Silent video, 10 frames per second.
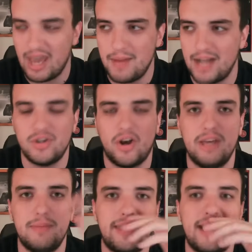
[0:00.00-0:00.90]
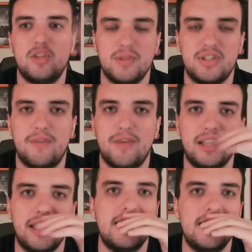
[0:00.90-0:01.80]
I'm not talking about that
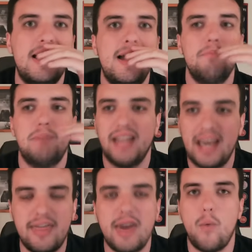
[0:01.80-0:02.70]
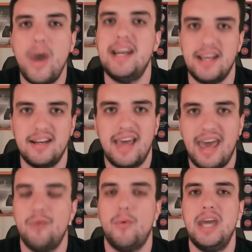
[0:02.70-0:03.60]
specifically, but, like, they waited
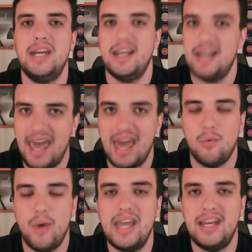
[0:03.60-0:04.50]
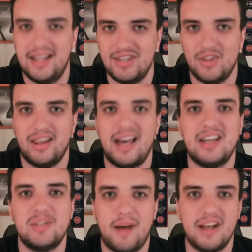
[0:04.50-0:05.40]
and waited and waited until the
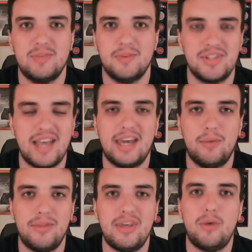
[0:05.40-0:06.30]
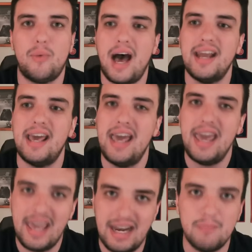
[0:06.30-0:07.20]
last possible second with Erod,
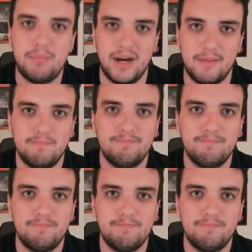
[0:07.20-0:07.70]
and it bit them.